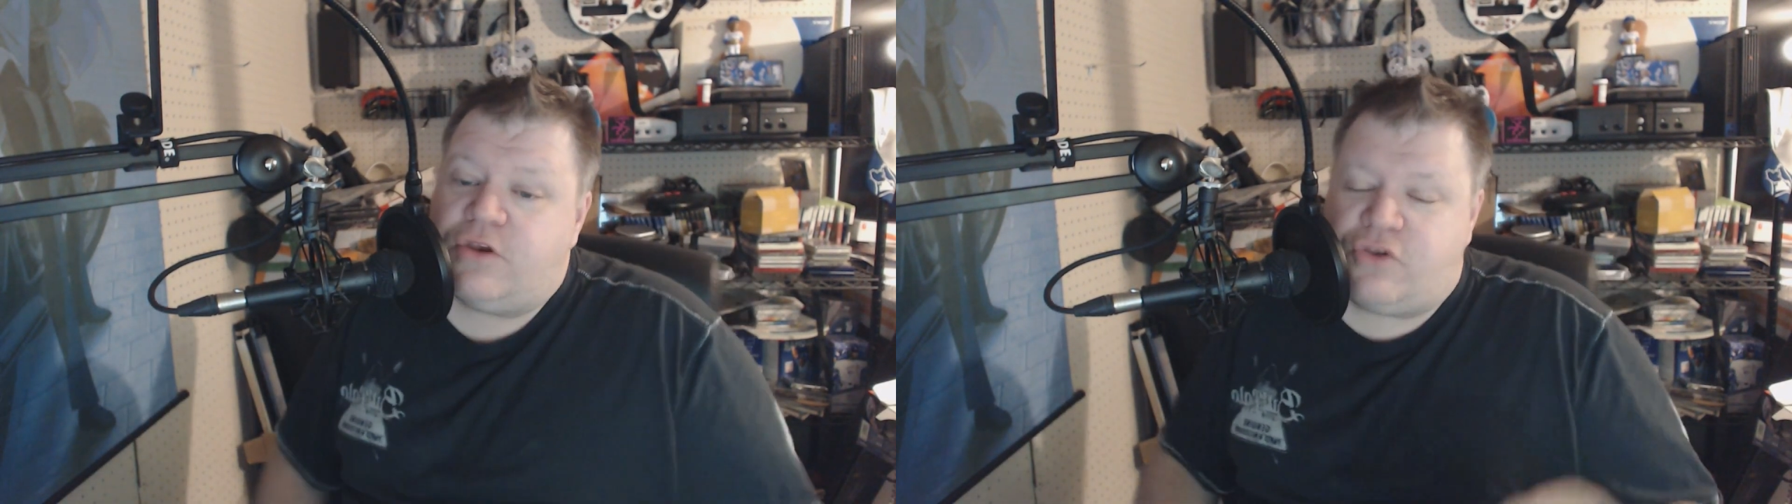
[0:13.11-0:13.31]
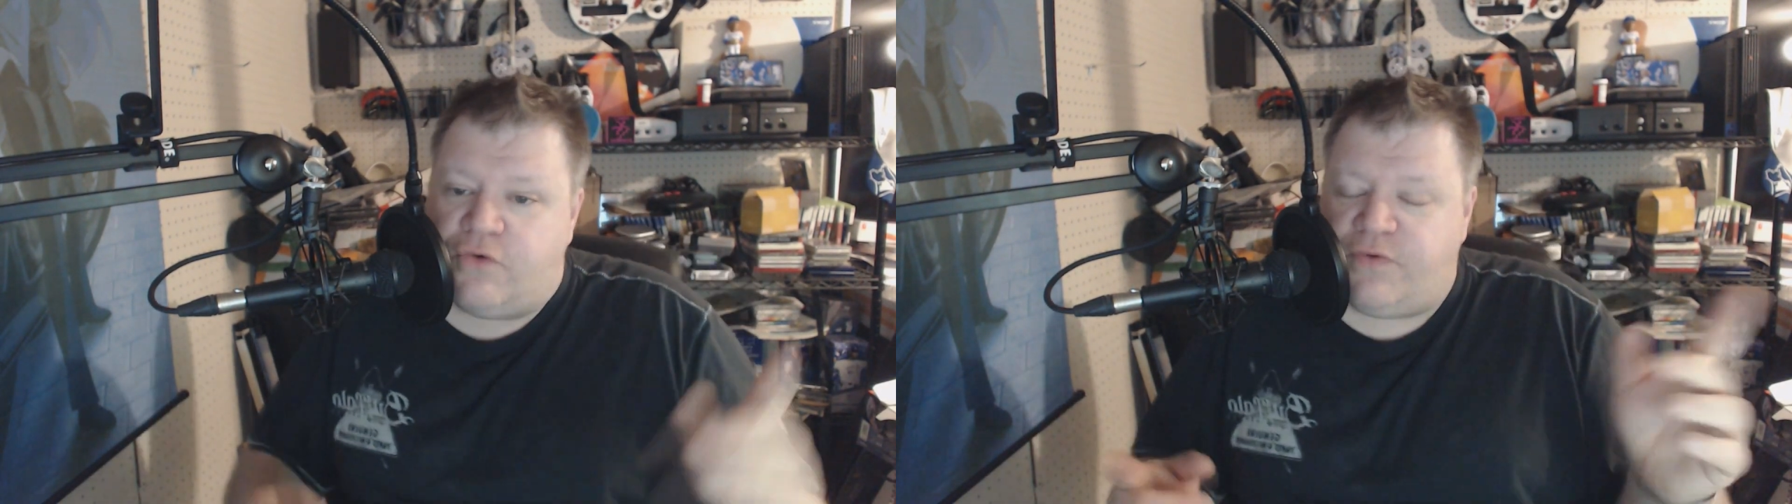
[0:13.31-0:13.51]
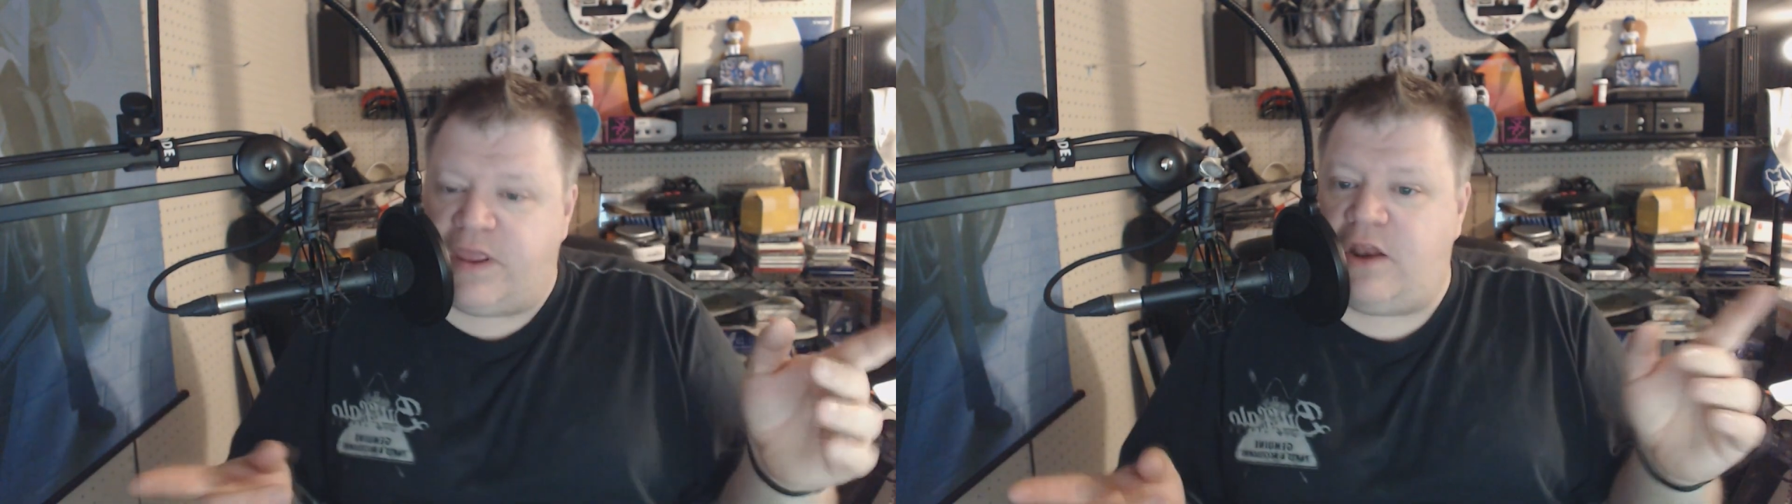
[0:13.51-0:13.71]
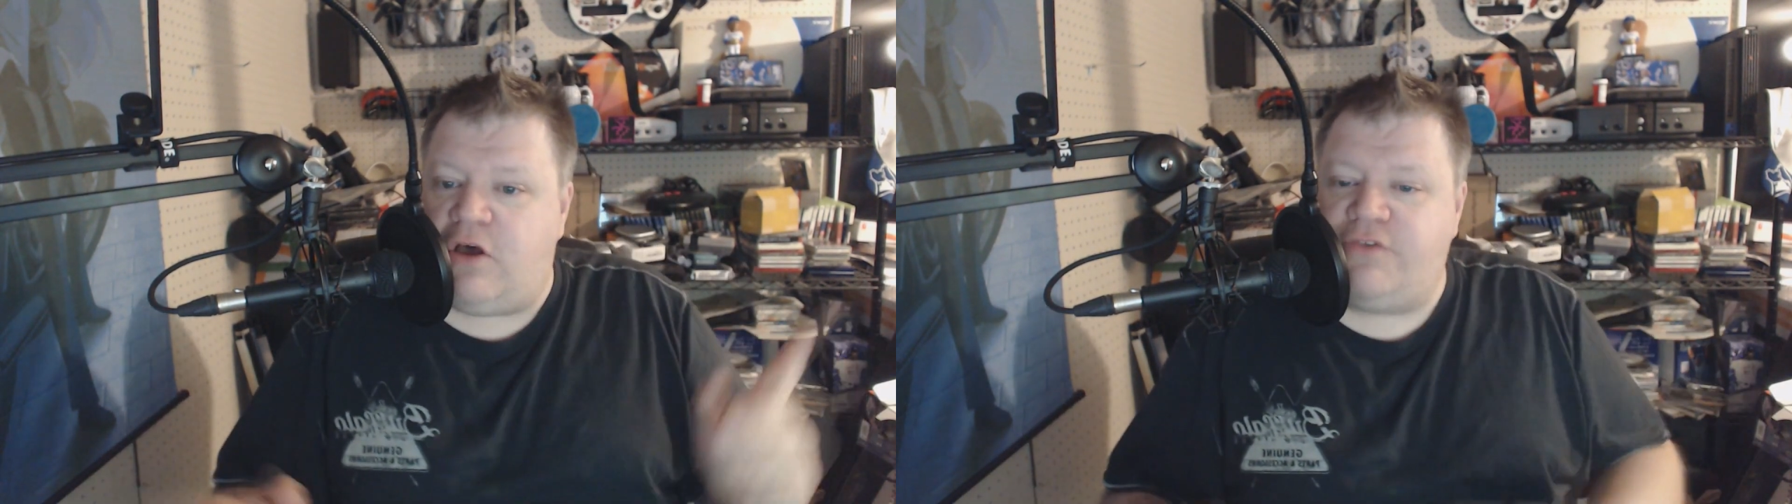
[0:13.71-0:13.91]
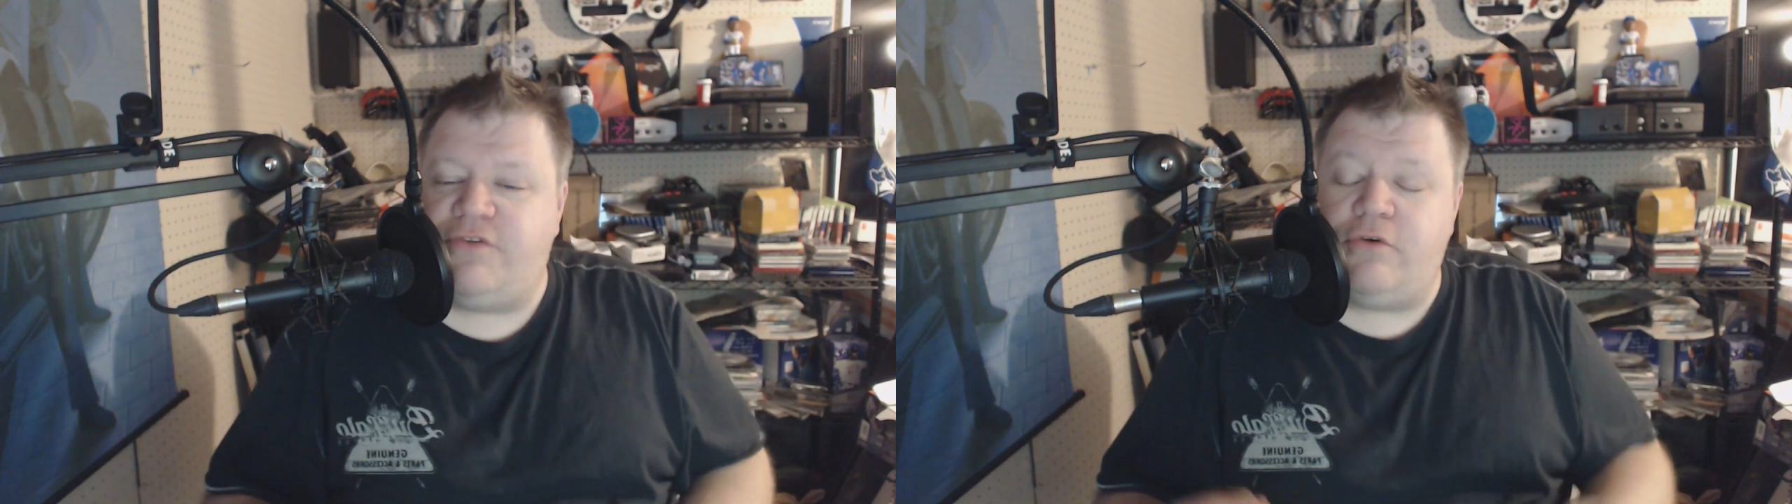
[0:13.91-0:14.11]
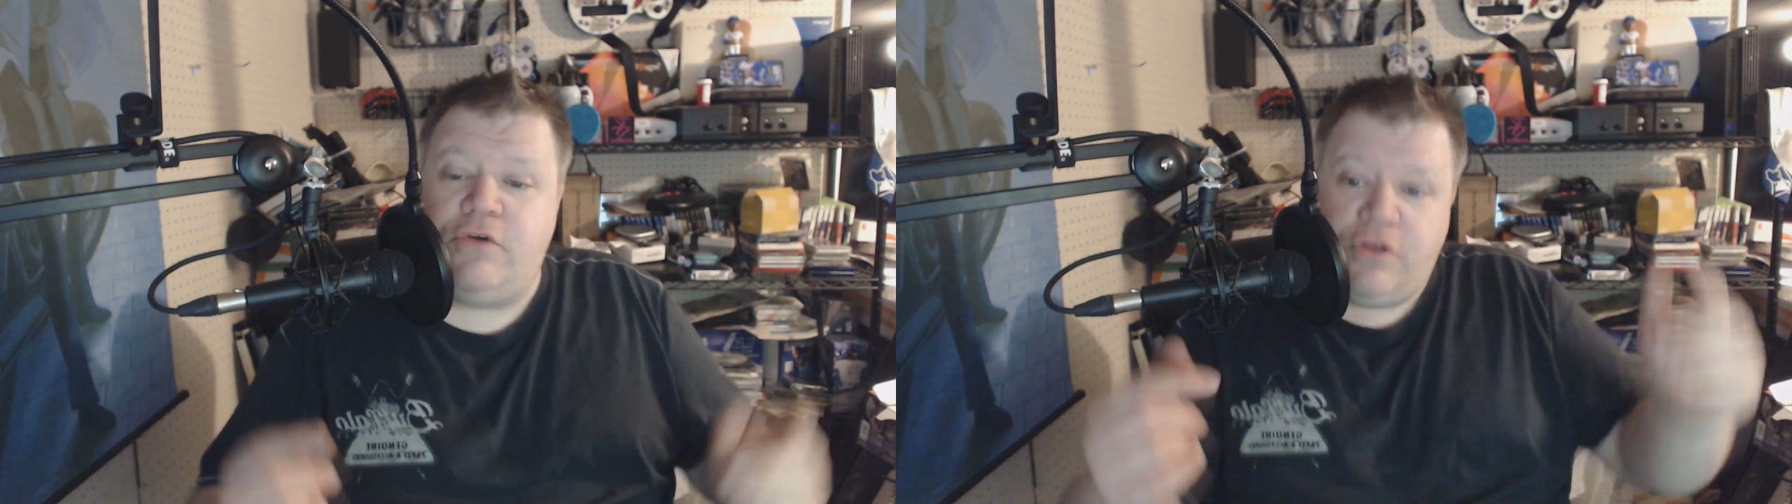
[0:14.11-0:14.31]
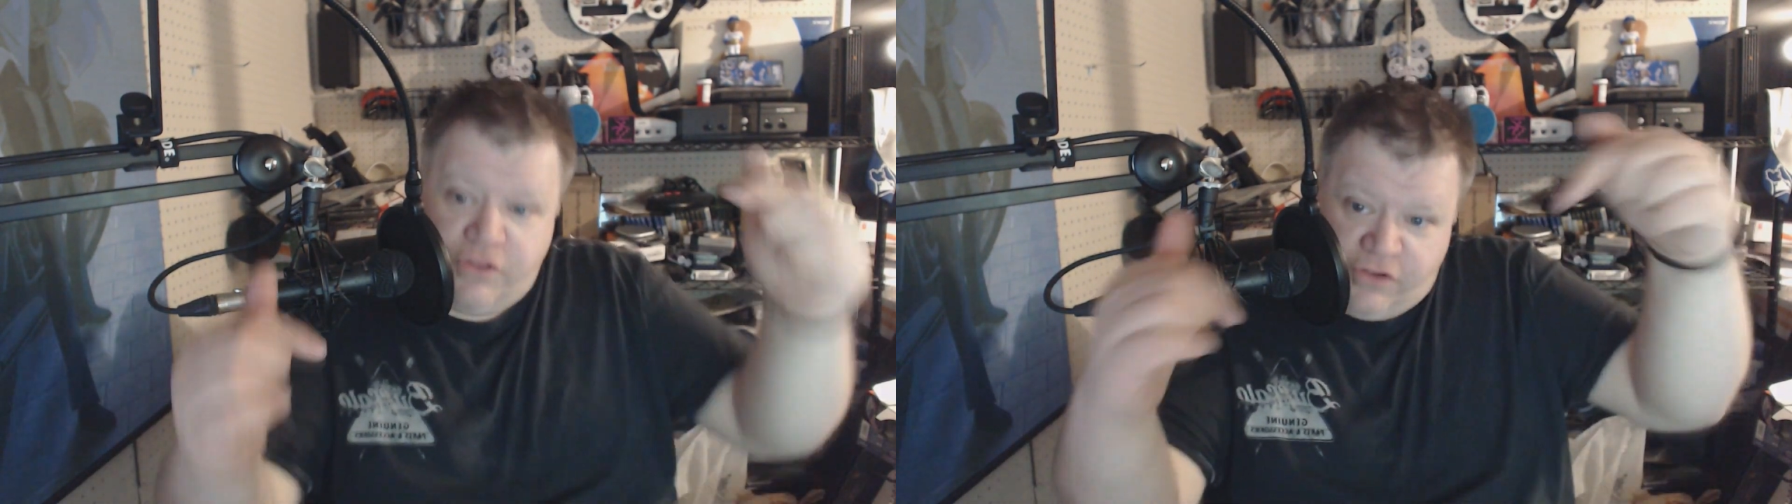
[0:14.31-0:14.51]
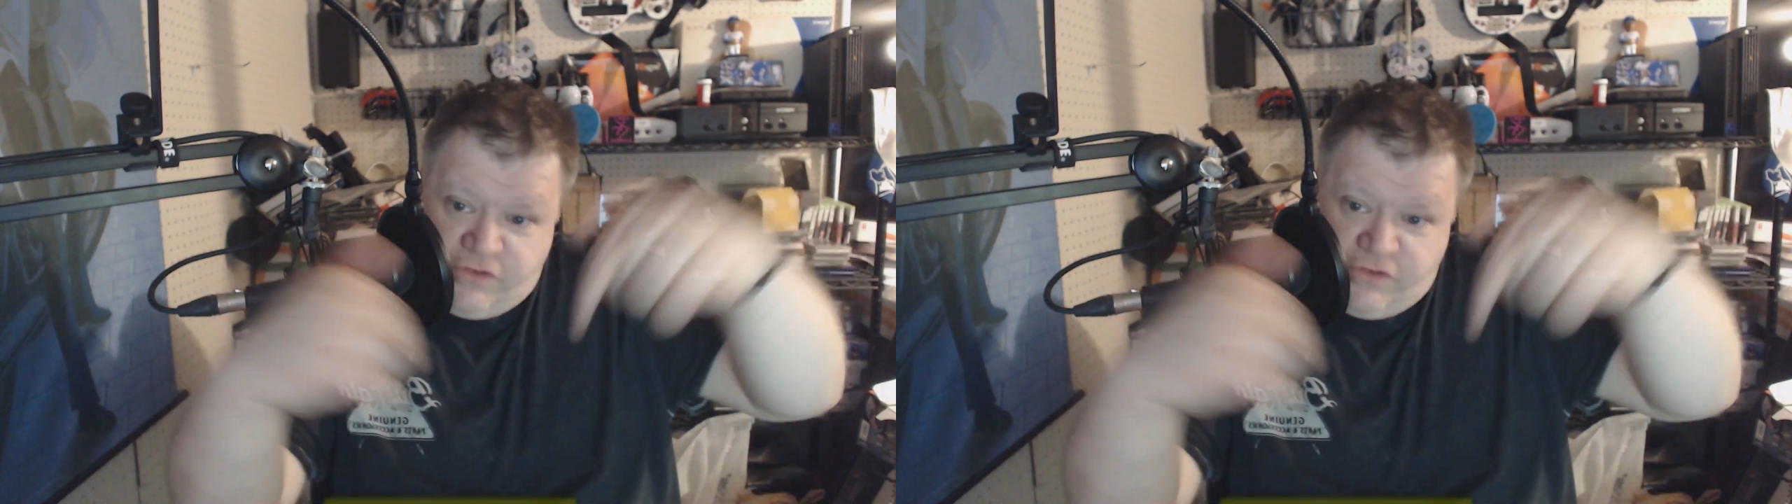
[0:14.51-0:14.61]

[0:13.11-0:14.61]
Don't forget also to